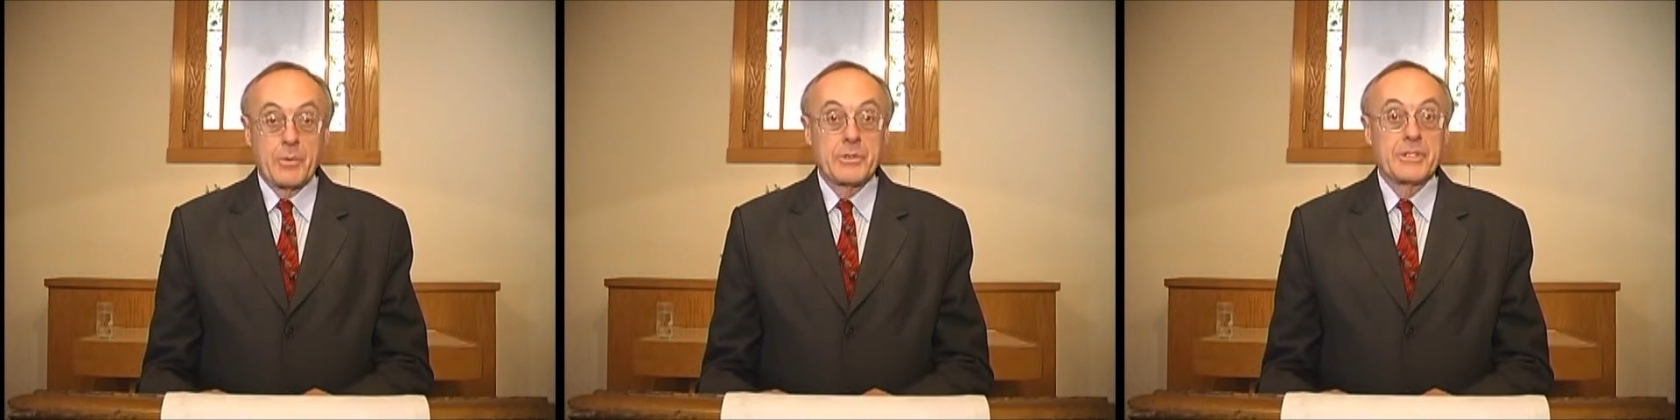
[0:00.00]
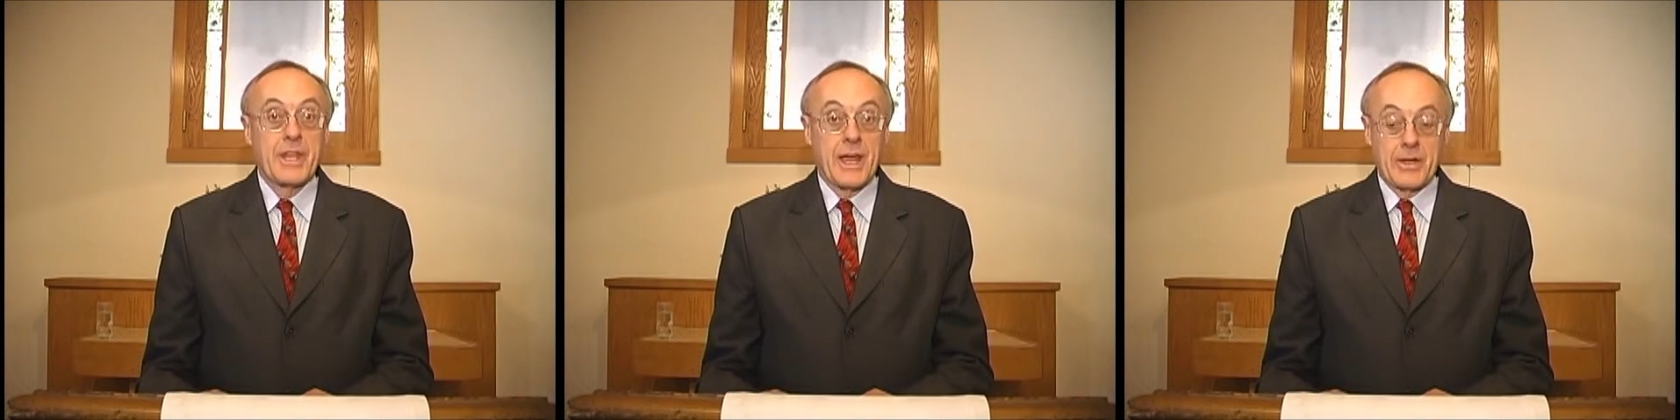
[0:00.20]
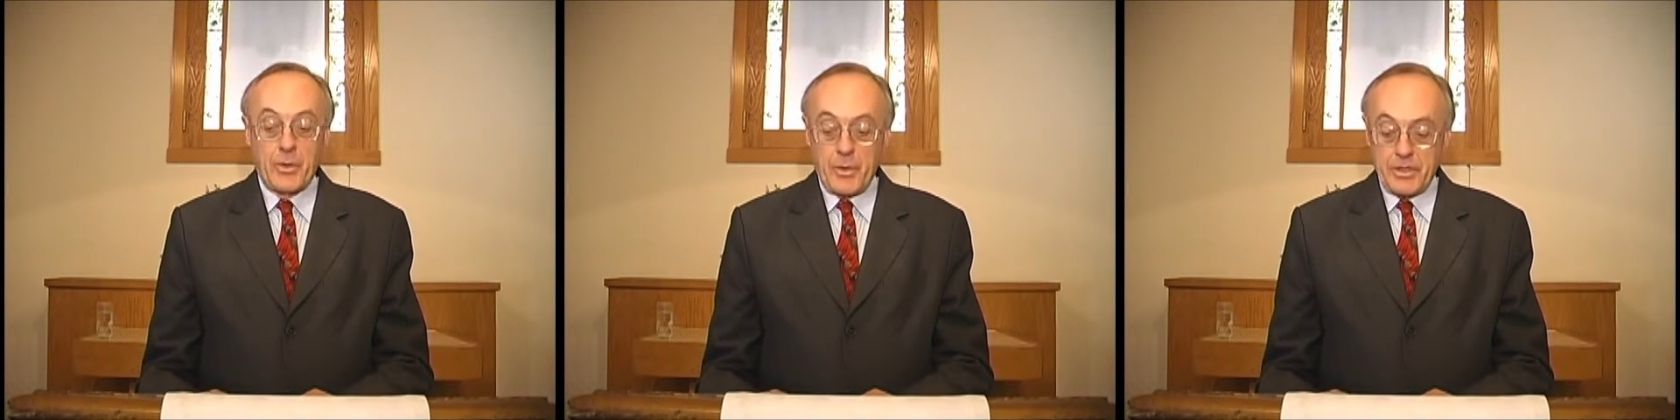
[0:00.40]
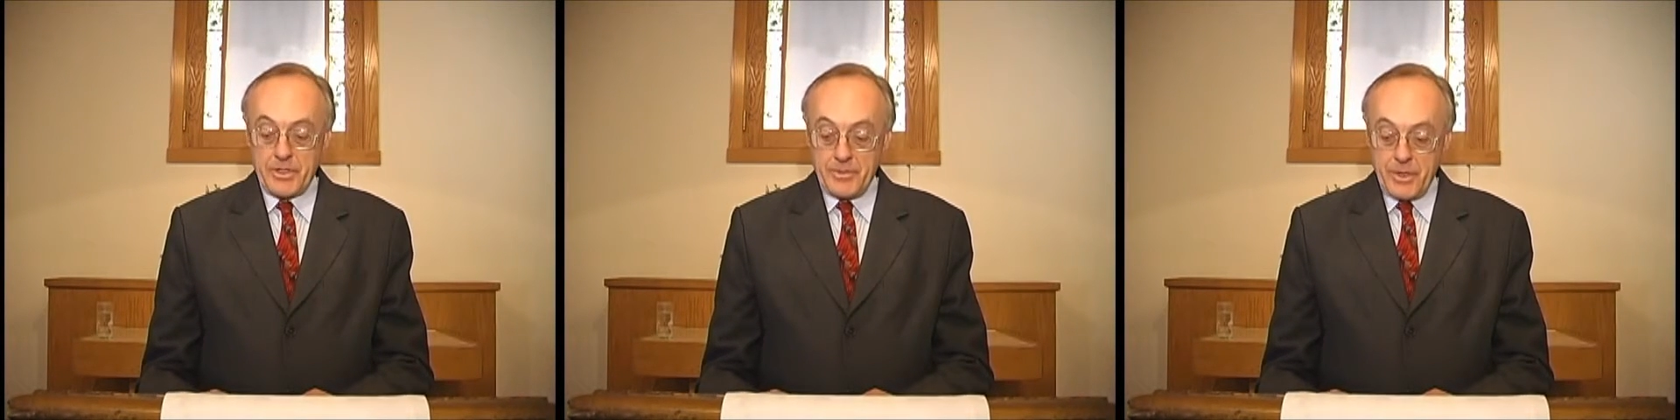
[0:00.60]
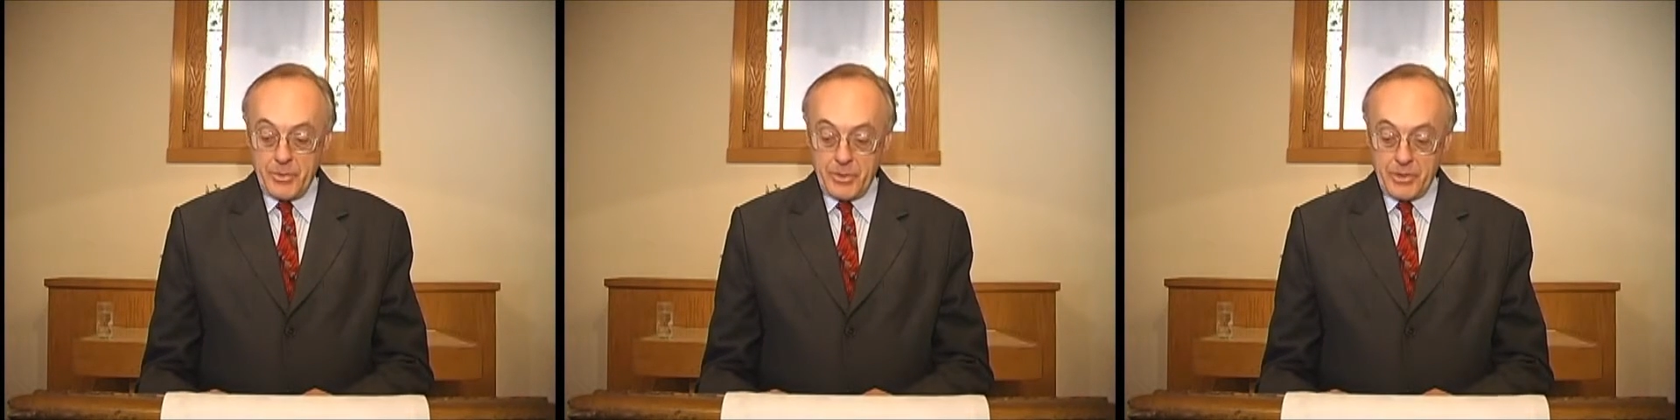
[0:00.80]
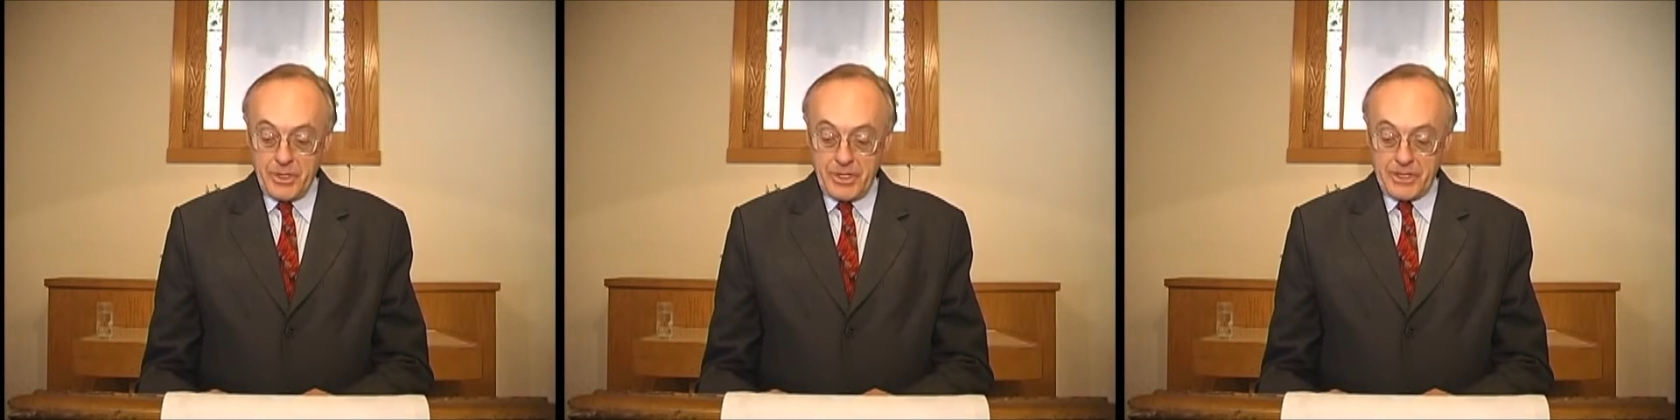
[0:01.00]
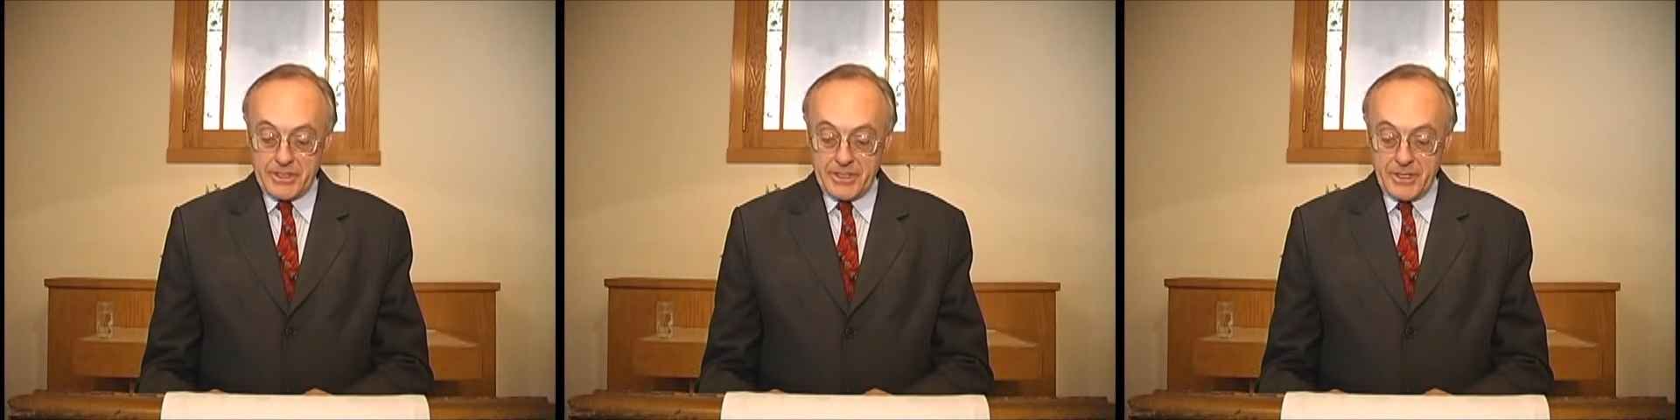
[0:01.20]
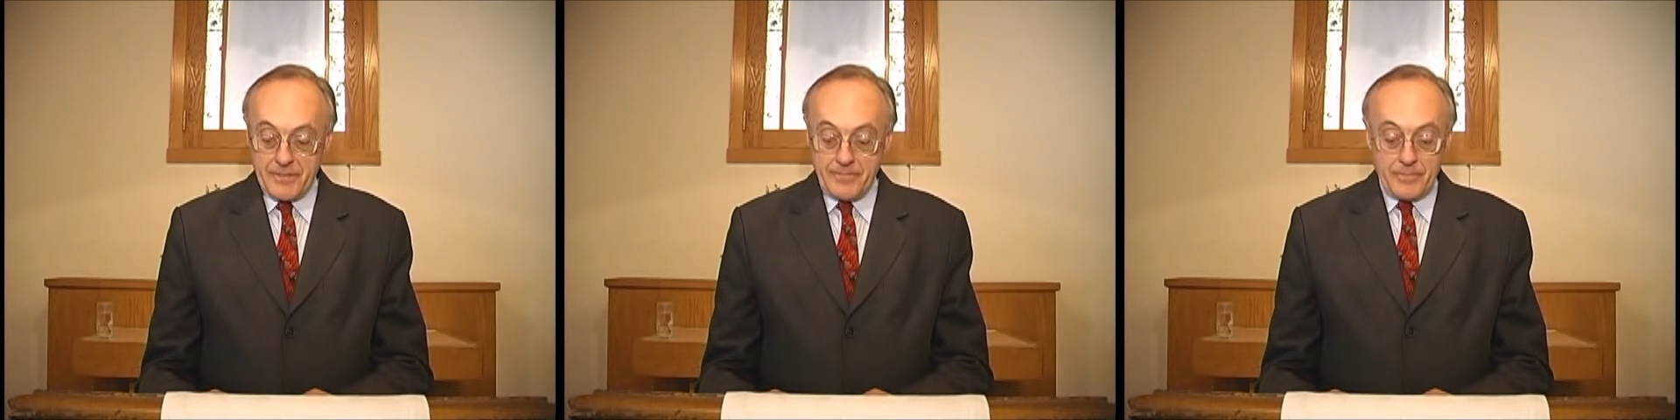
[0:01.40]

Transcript: was not going to be released.